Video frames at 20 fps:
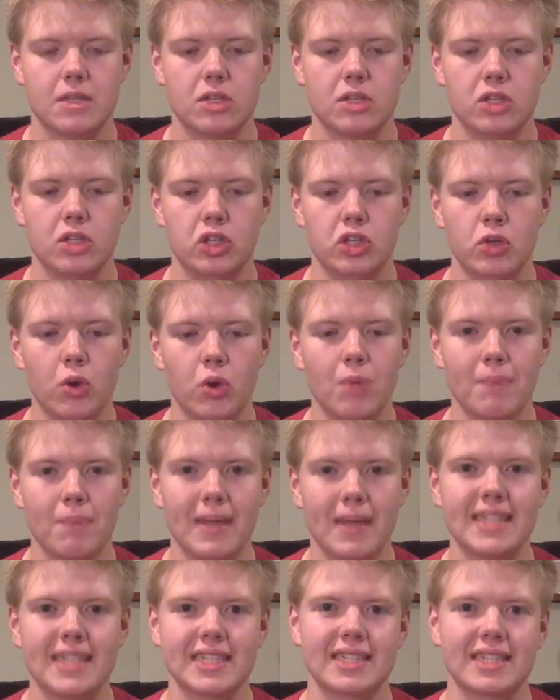you are
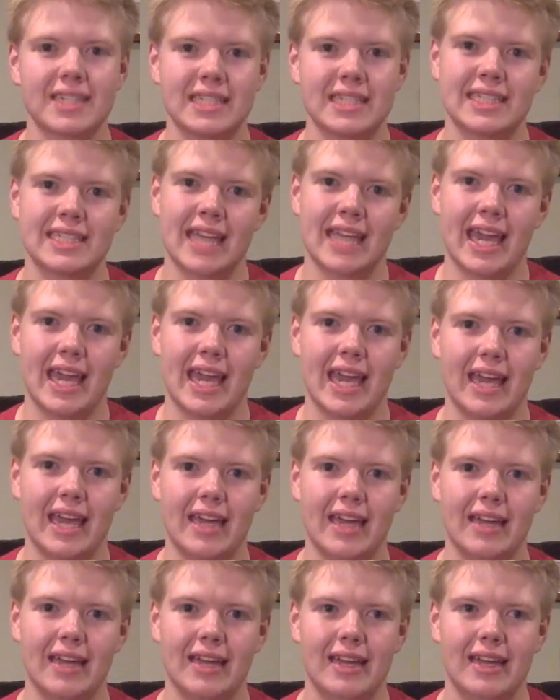basically saying,
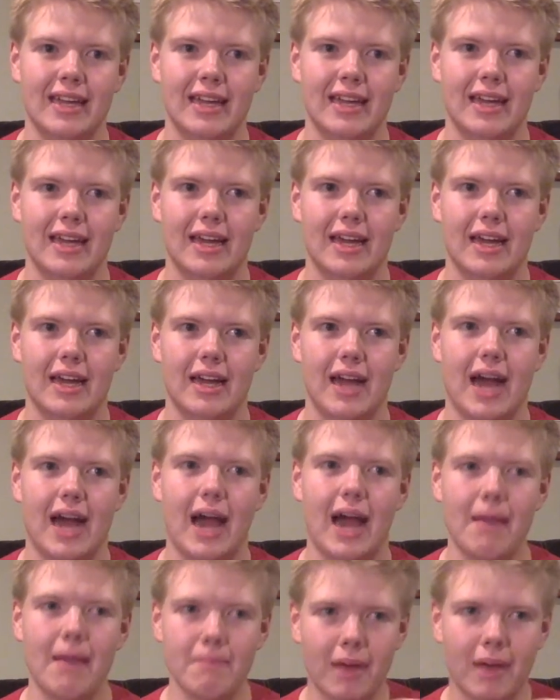
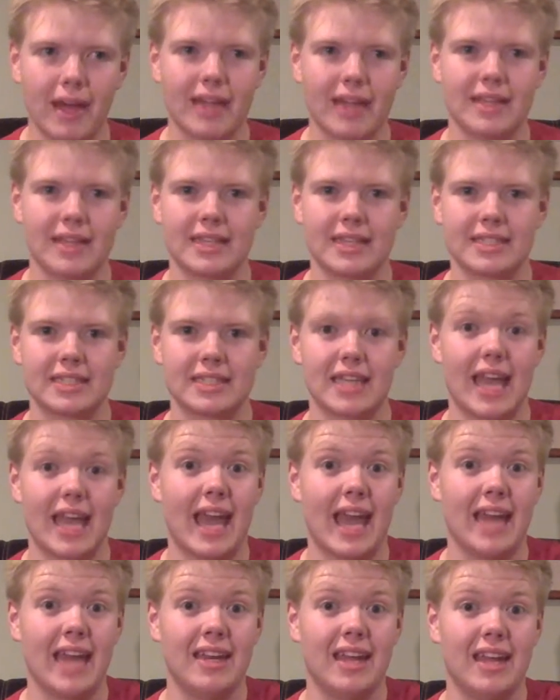I'm buying this
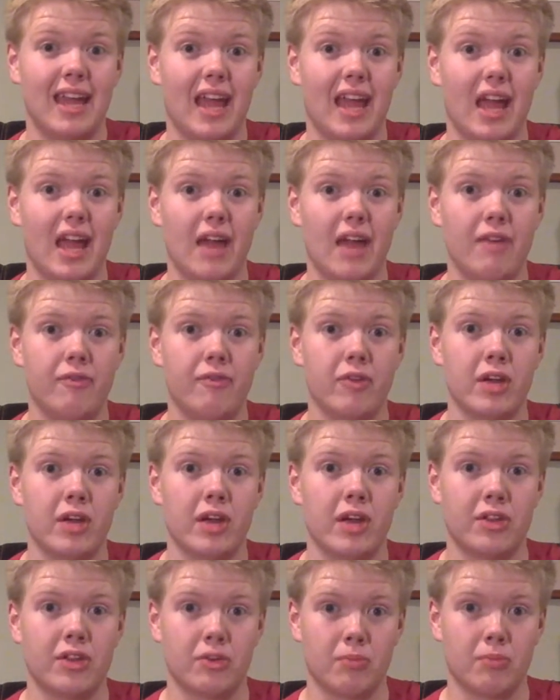and every
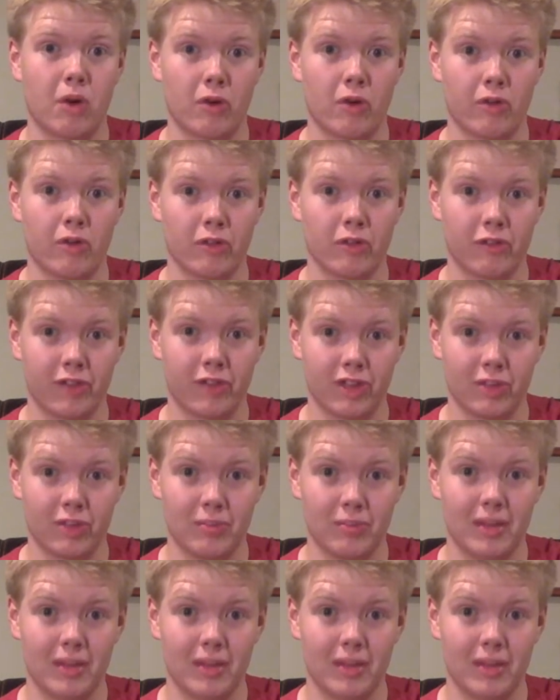other Marvel film